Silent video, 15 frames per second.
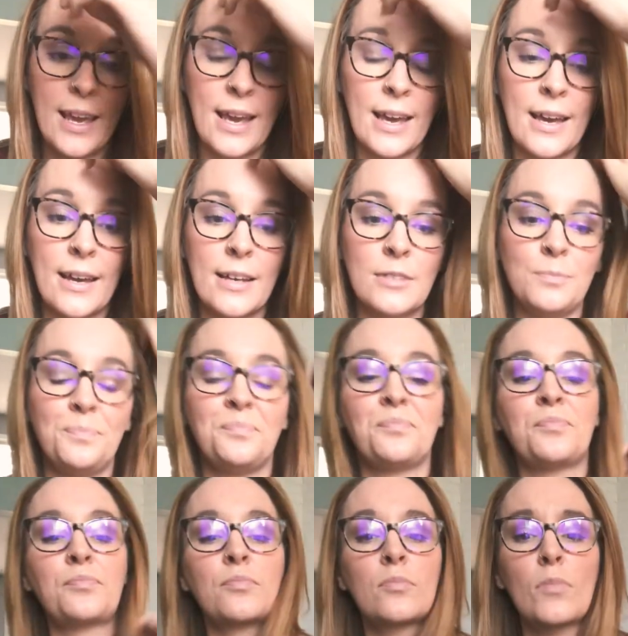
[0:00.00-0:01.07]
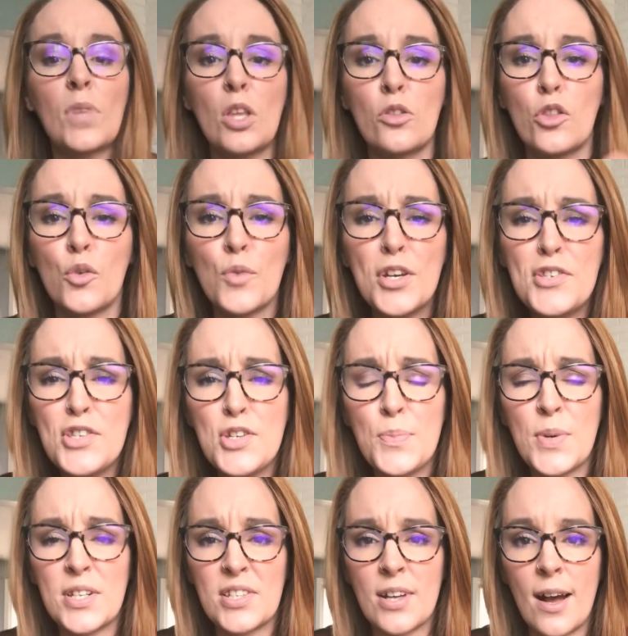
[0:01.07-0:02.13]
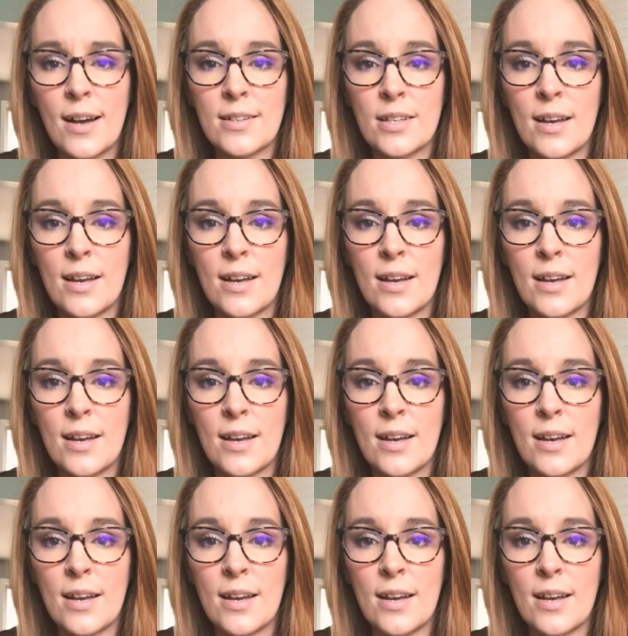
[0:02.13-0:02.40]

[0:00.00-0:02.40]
And the reason you put socks